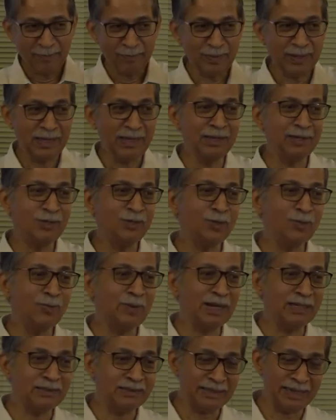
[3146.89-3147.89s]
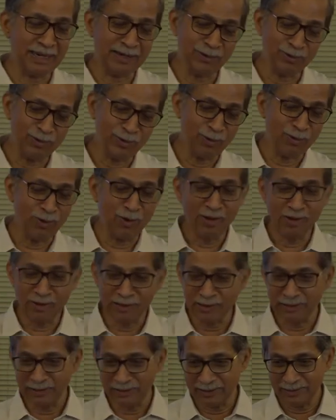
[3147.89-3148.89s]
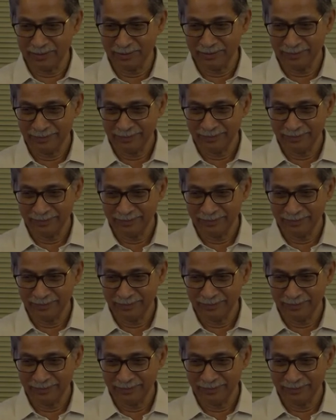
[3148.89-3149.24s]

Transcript: PL cube by 3, you know all this.